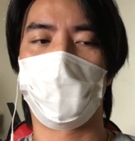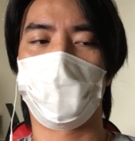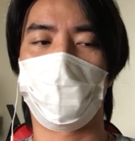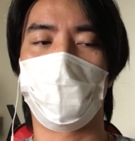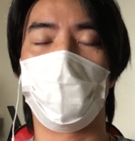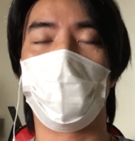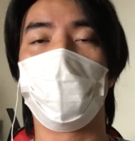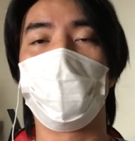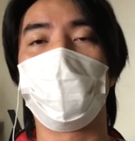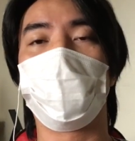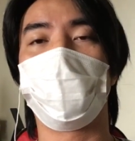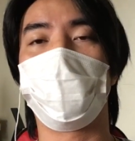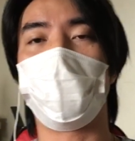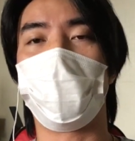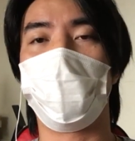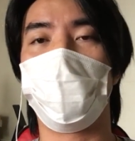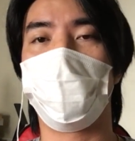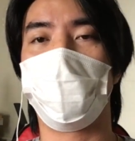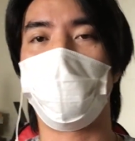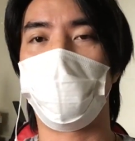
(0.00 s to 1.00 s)
so
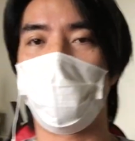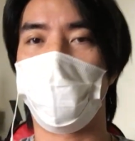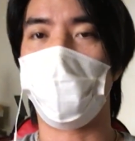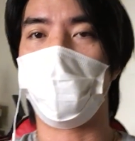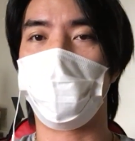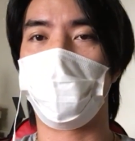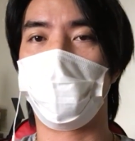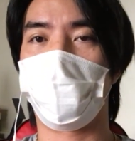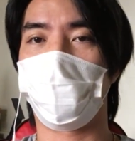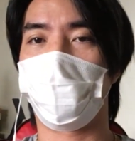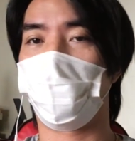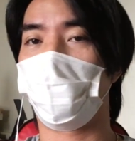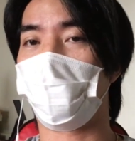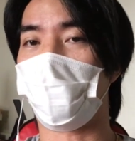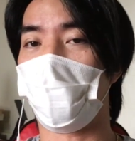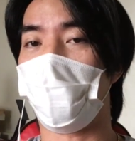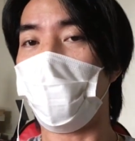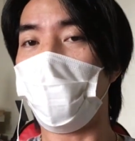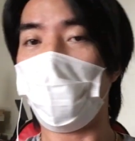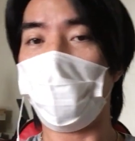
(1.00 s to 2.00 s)
that would help if
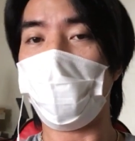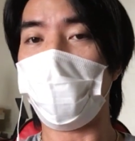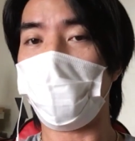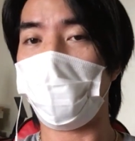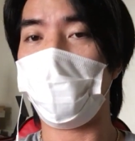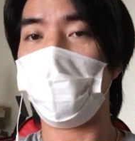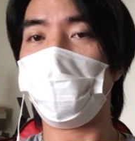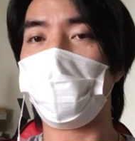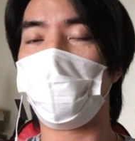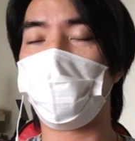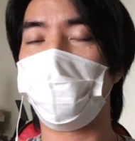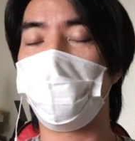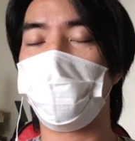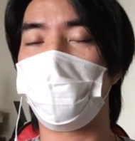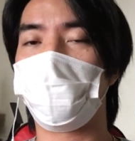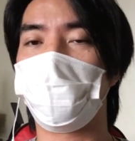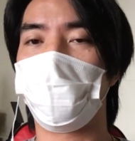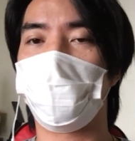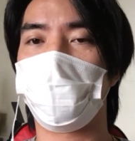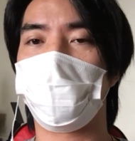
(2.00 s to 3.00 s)
all that
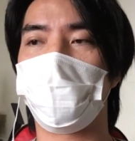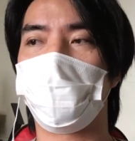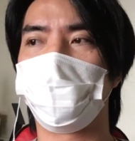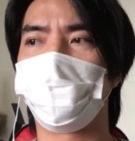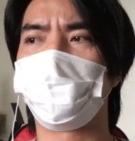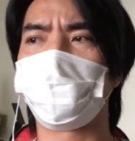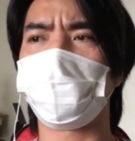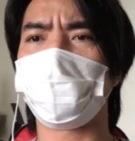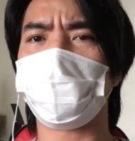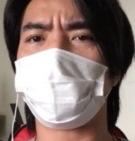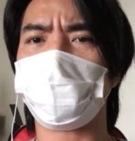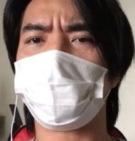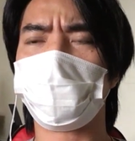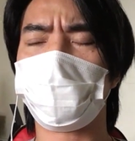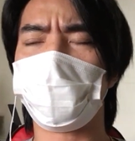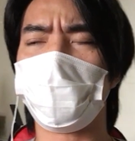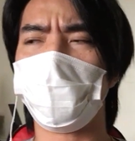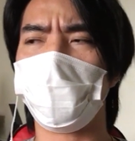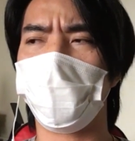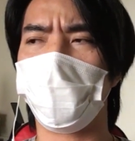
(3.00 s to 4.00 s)
increases
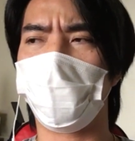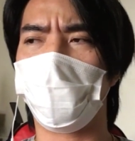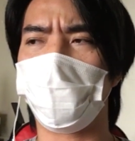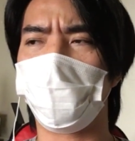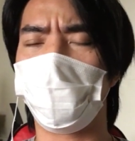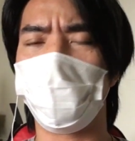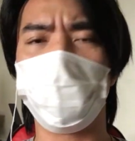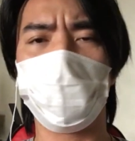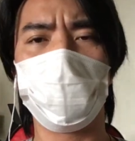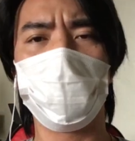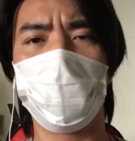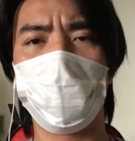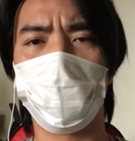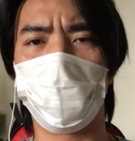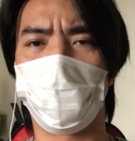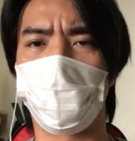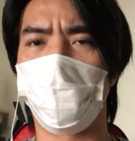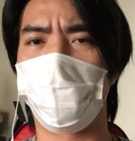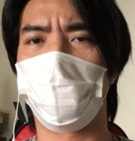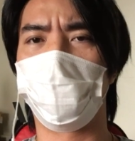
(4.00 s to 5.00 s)
uh, youtube
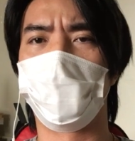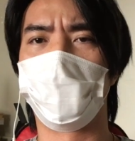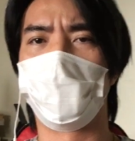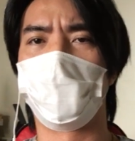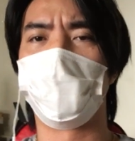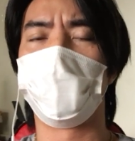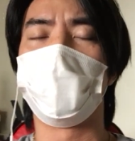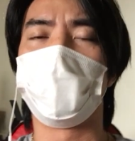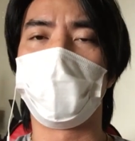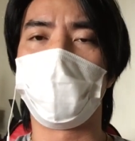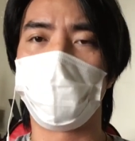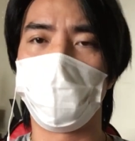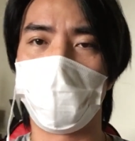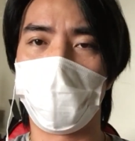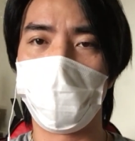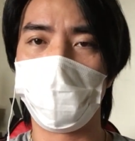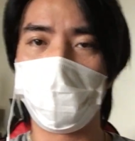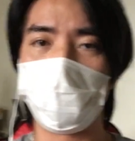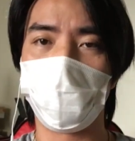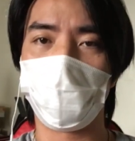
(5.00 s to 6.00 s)
would be
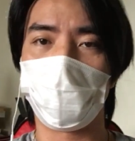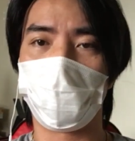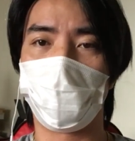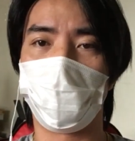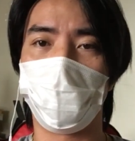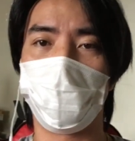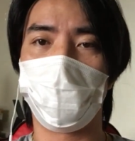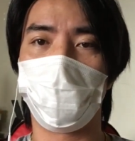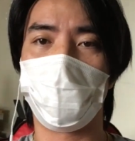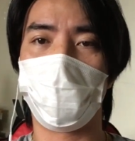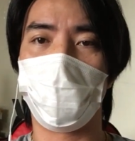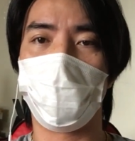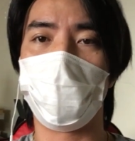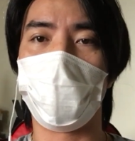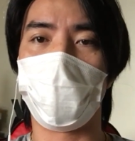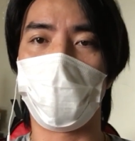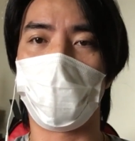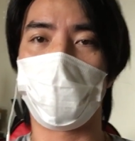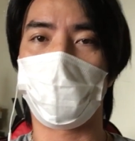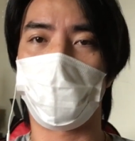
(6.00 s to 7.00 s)
promoting your video
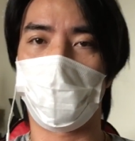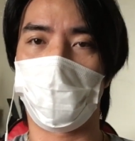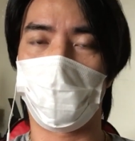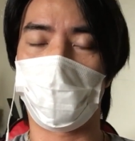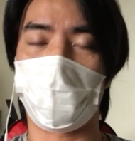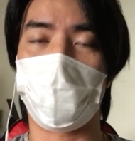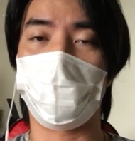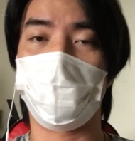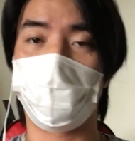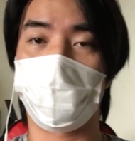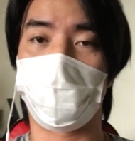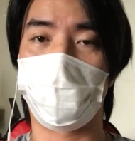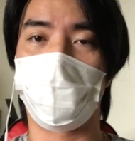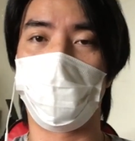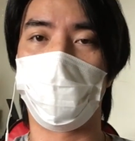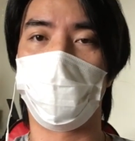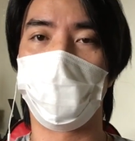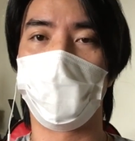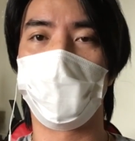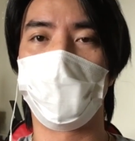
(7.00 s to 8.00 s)
more than
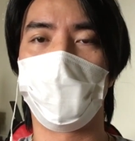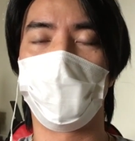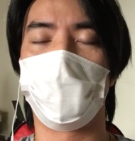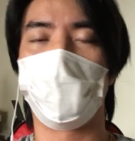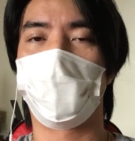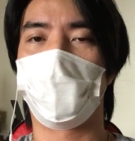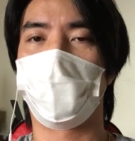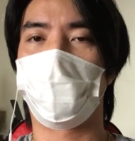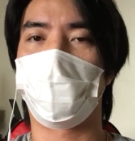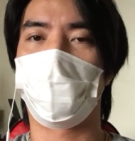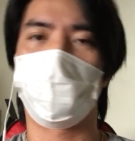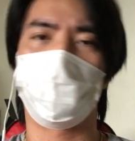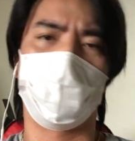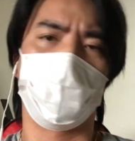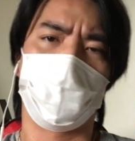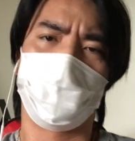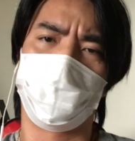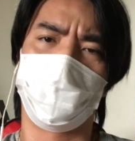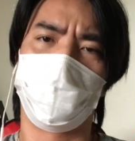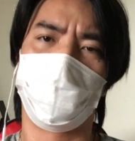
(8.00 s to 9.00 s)
likely uh,
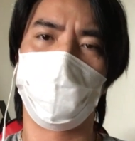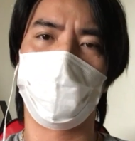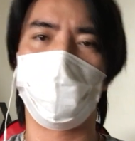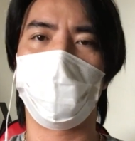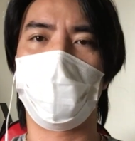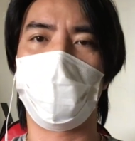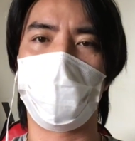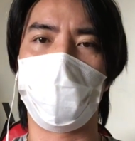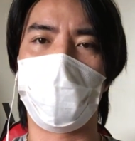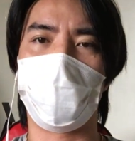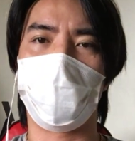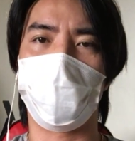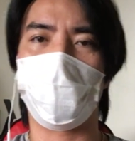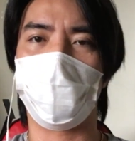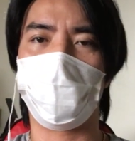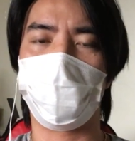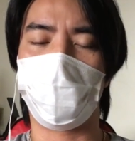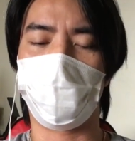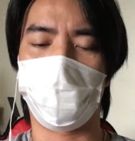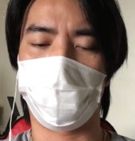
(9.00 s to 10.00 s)
but we don't know i
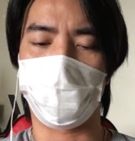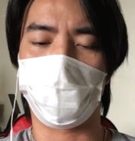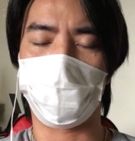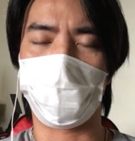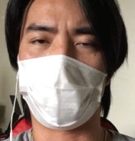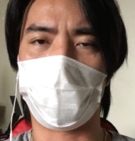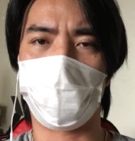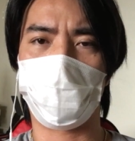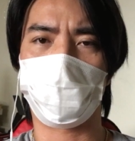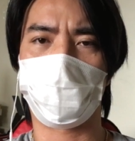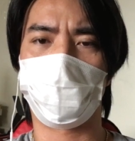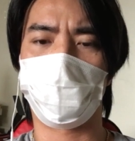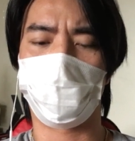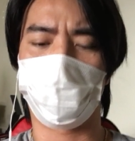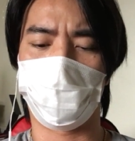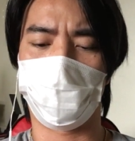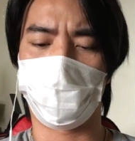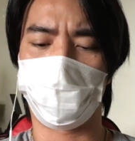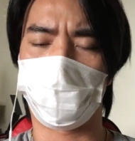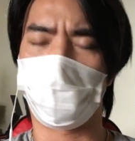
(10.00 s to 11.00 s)
don't know anything about
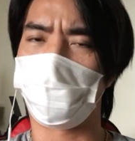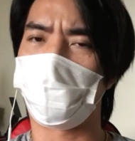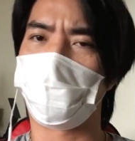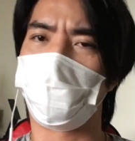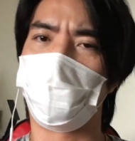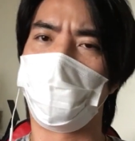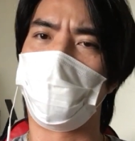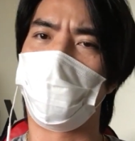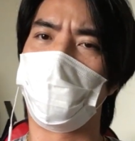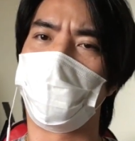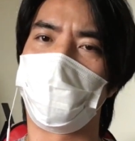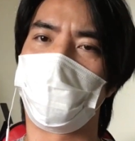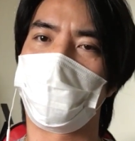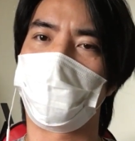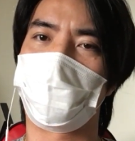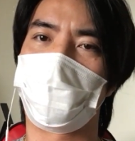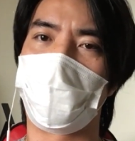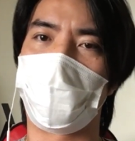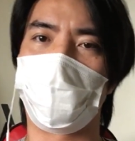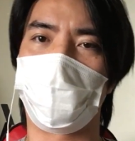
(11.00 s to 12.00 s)
algorithms and computer
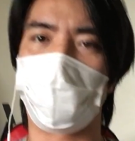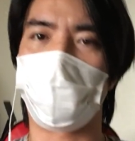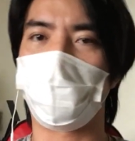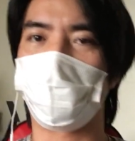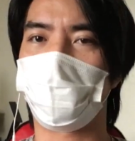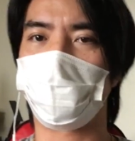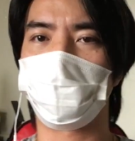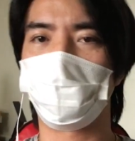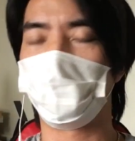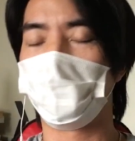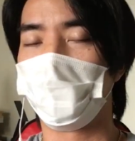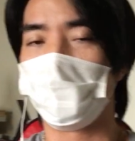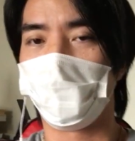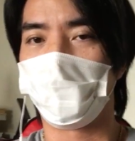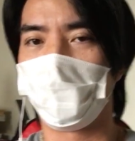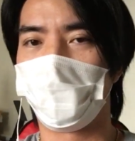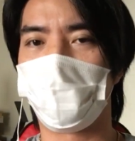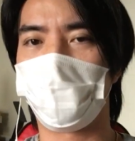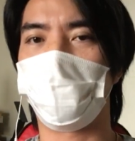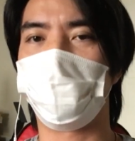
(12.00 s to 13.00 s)
stuff i
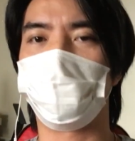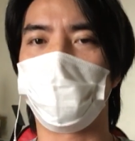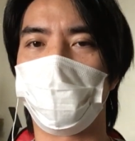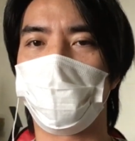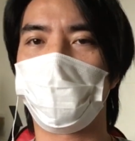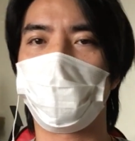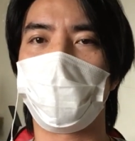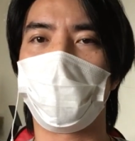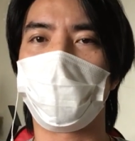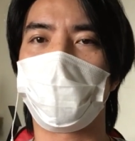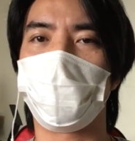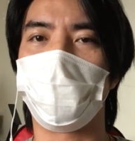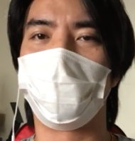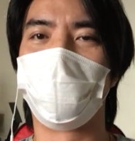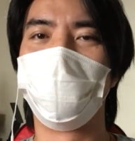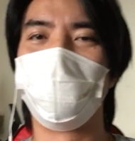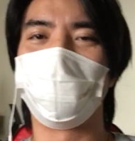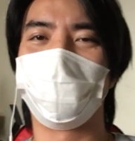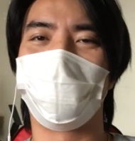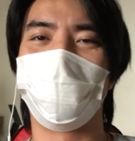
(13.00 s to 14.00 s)
seem to
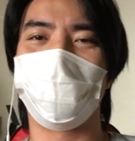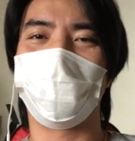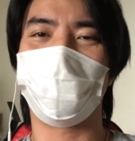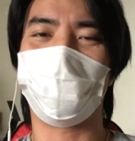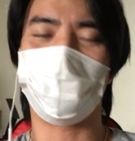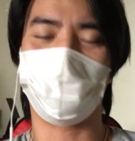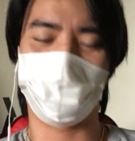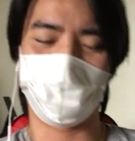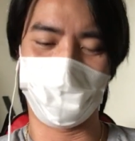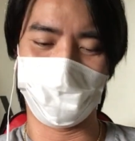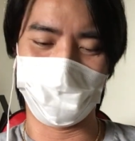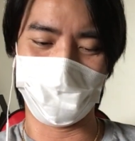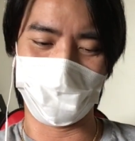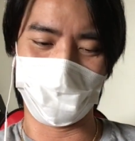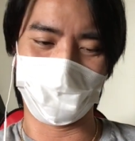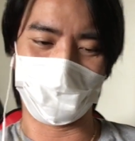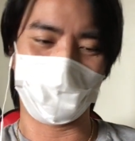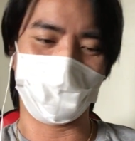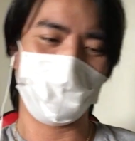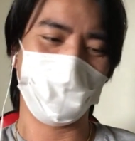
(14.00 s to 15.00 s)
struggle with it all
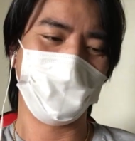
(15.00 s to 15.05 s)
anyways